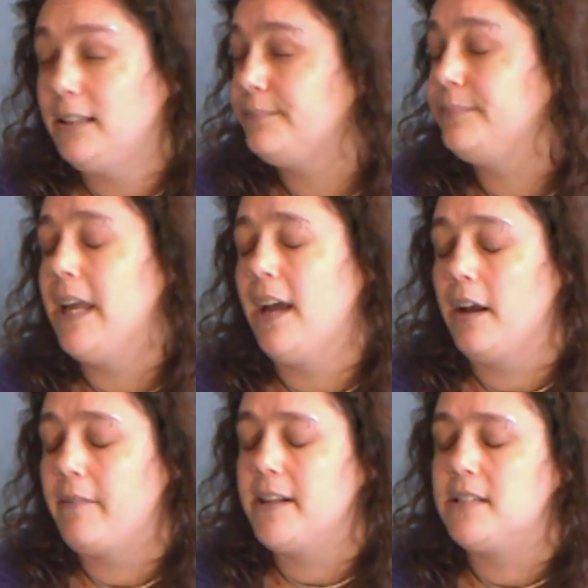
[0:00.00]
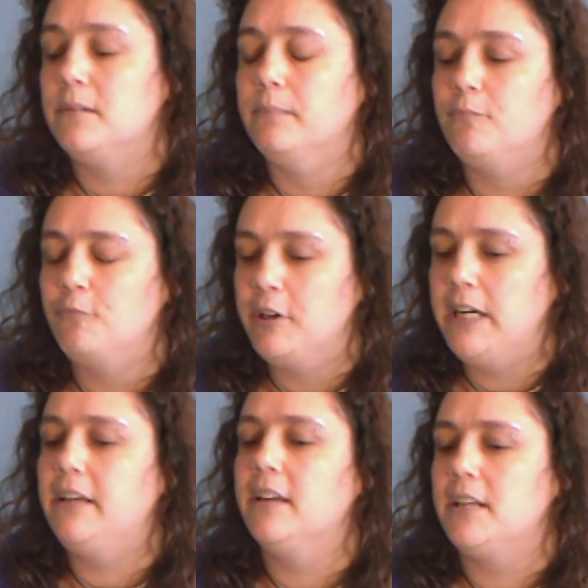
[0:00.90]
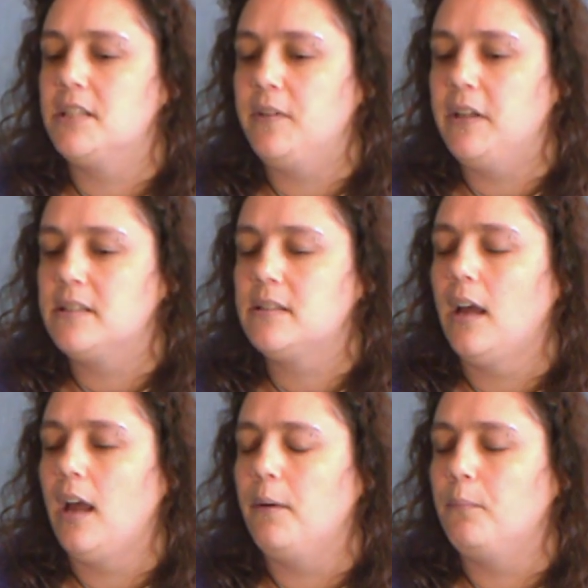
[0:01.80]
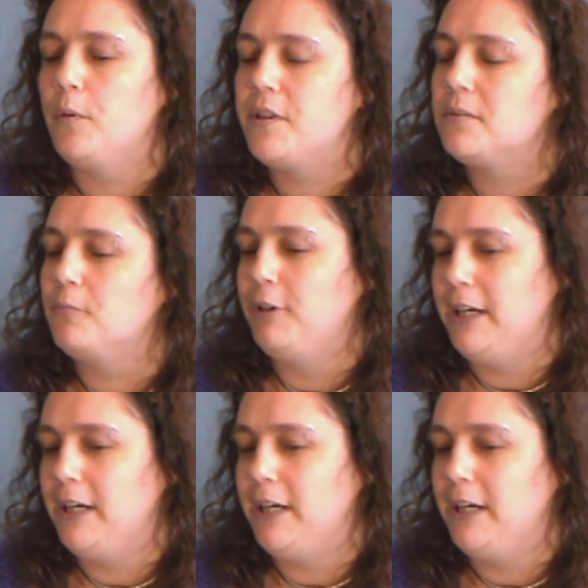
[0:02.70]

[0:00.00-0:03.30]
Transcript: I've had some really good interviews with some really